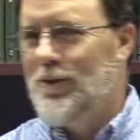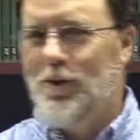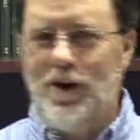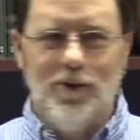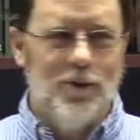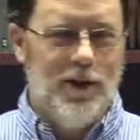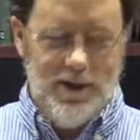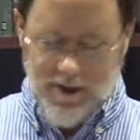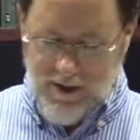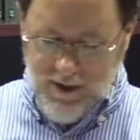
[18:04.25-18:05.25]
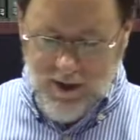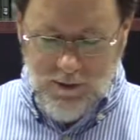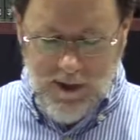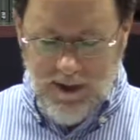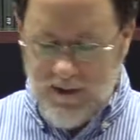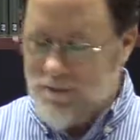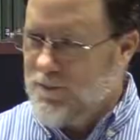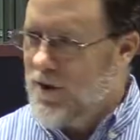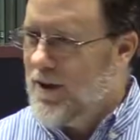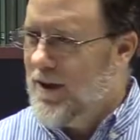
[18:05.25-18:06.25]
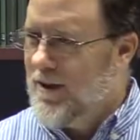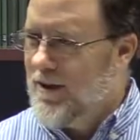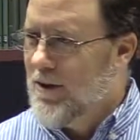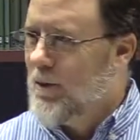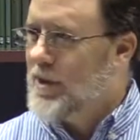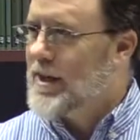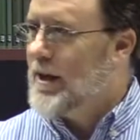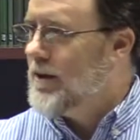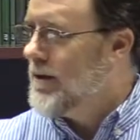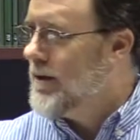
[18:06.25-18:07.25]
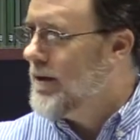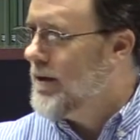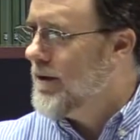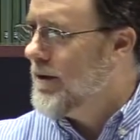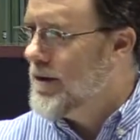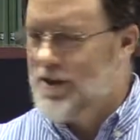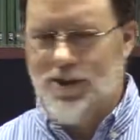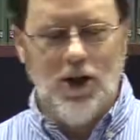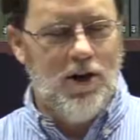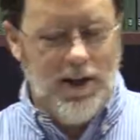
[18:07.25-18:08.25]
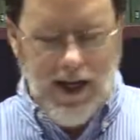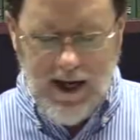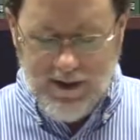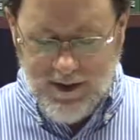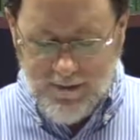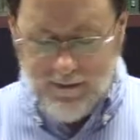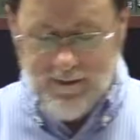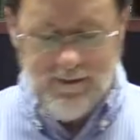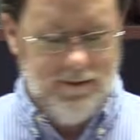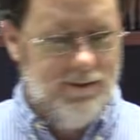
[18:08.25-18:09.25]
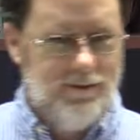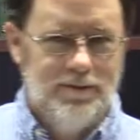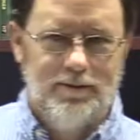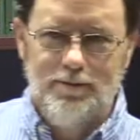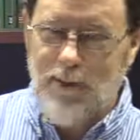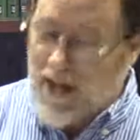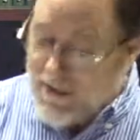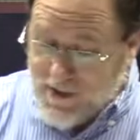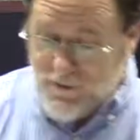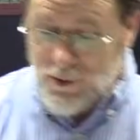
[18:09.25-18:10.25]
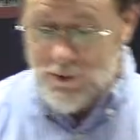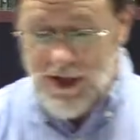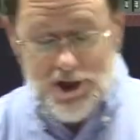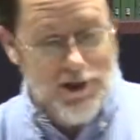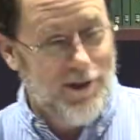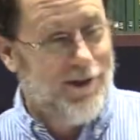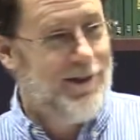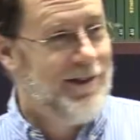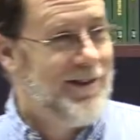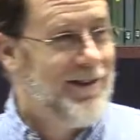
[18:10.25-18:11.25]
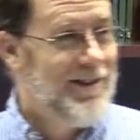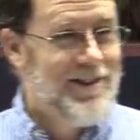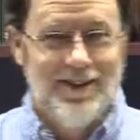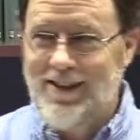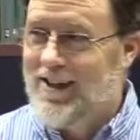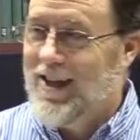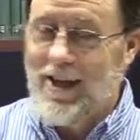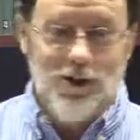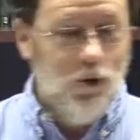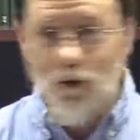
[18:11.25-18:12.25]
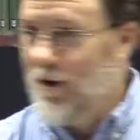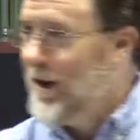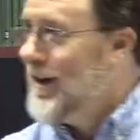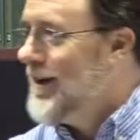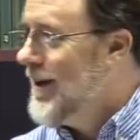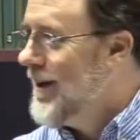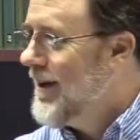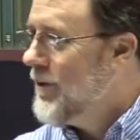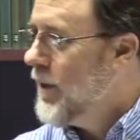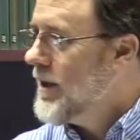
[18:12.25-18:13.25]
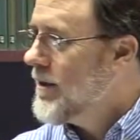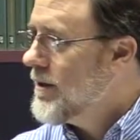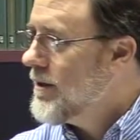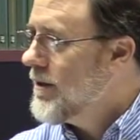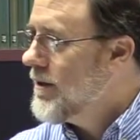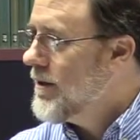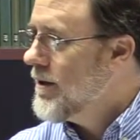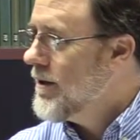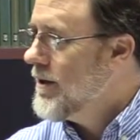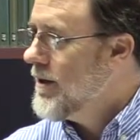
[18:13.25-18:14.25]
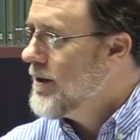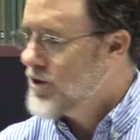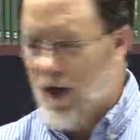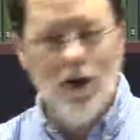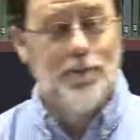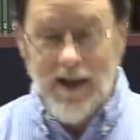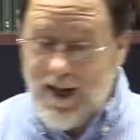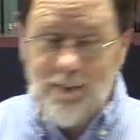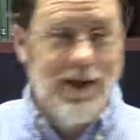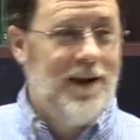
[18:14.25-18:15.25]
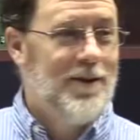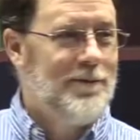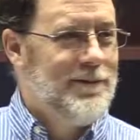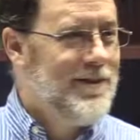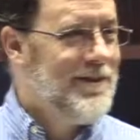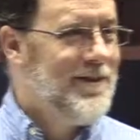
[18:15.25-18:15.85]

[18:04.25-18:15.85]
What are the ways? You might, uh, what's that? Sarcasm. Sarcasm. Passive aggression. Passive aggression. Ignoring what? Talk bad about. Talk bad about them.